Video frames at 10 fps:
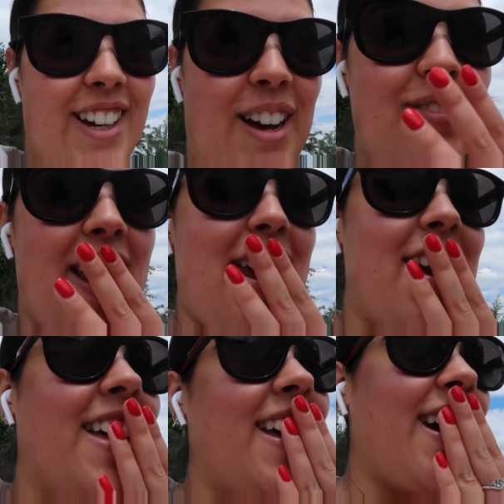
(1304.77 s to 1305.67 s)
got
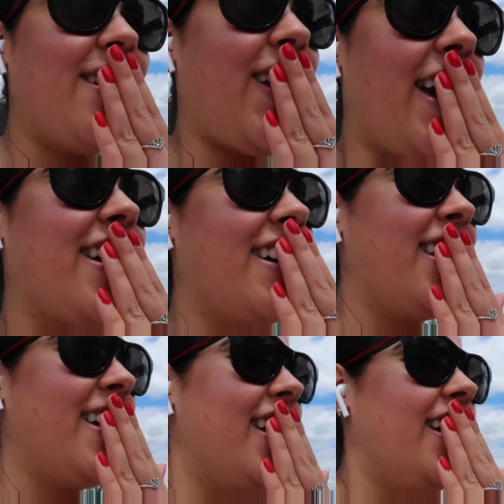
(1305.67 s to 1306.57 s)
me like,
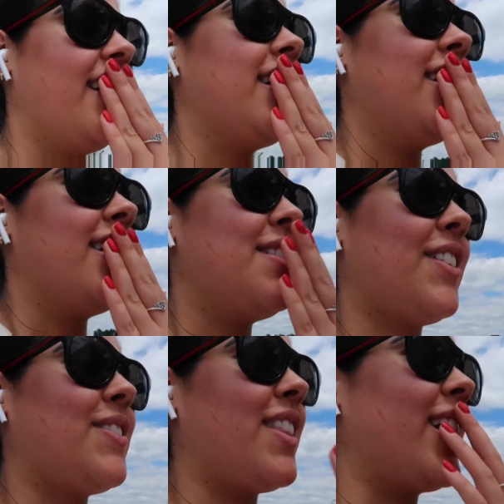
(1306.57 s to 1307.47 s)
she
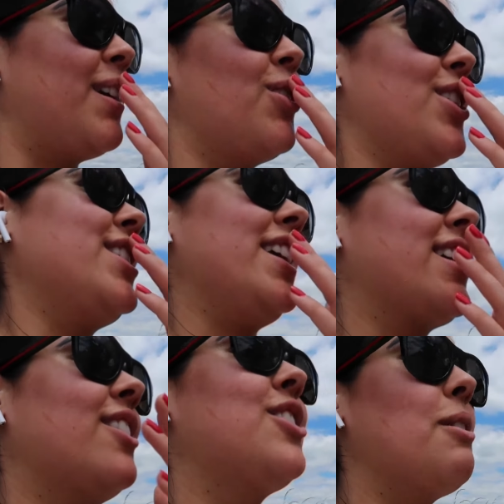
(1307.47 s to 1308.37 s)
must have been thinking, what is this
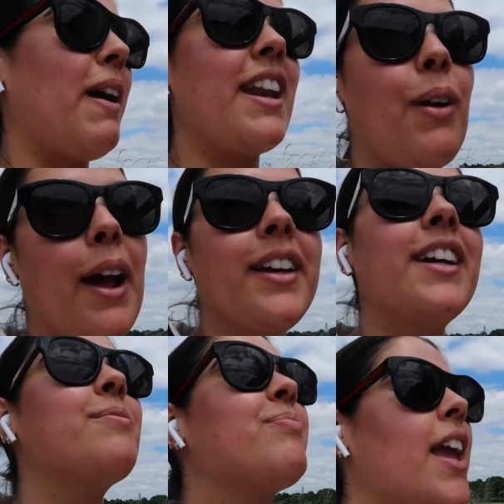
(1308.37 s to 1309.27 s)
girl doing? But anyway,
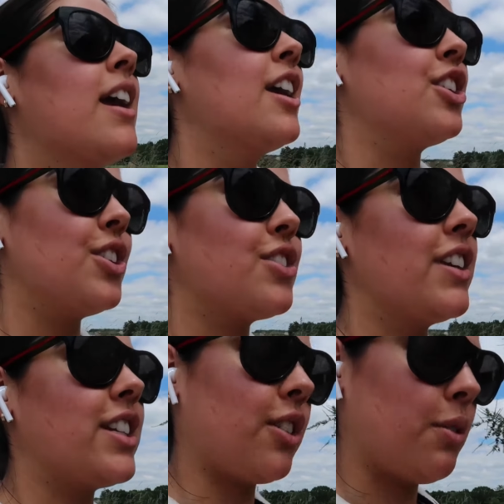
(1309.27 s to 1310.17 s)
used to
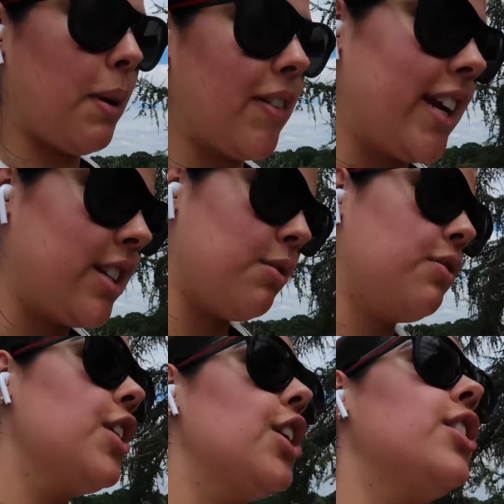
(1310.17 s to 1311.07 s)
really struggle with my relationship
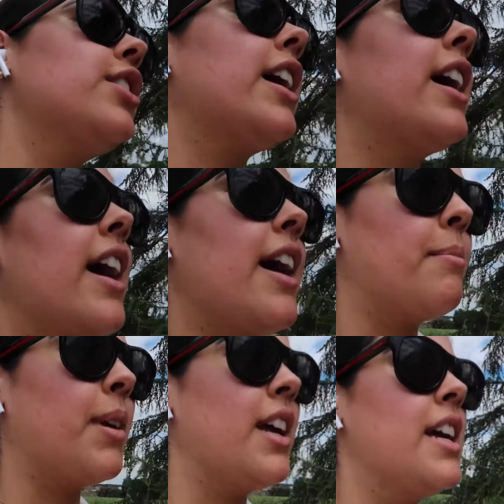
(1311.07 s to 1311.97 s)
with food,
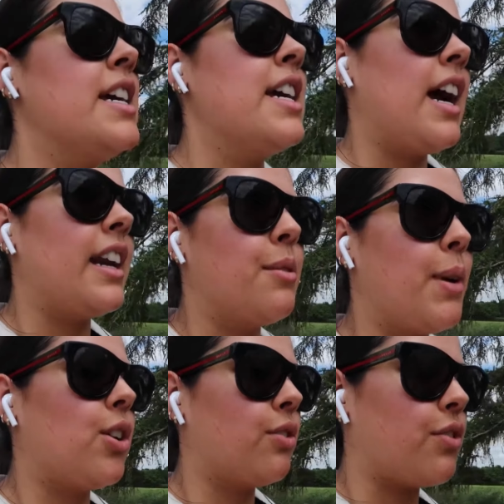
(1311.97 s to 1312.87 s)
and it
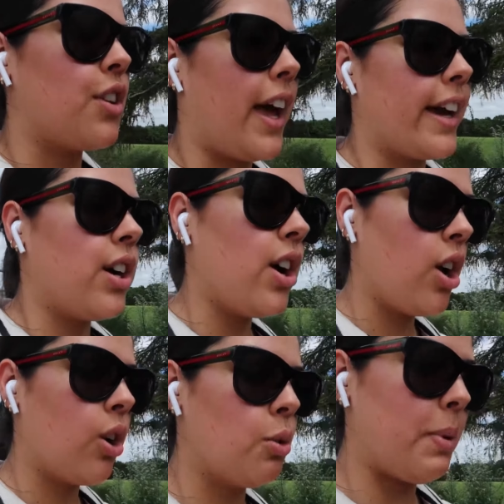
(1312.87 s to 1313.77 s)
went on through like
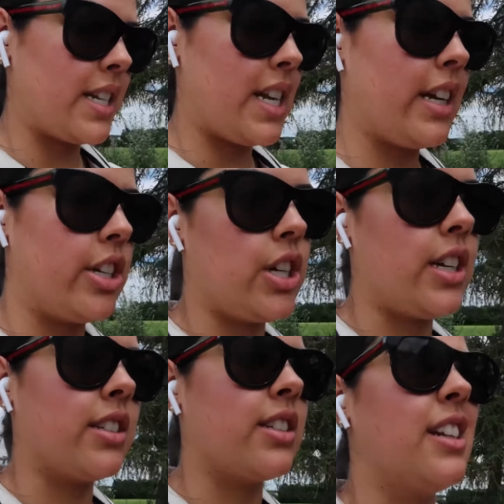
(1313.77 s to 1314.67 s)
all my teenage
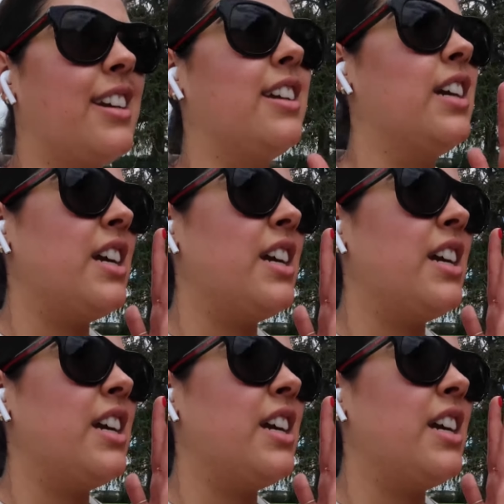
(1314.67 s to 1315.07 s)
years to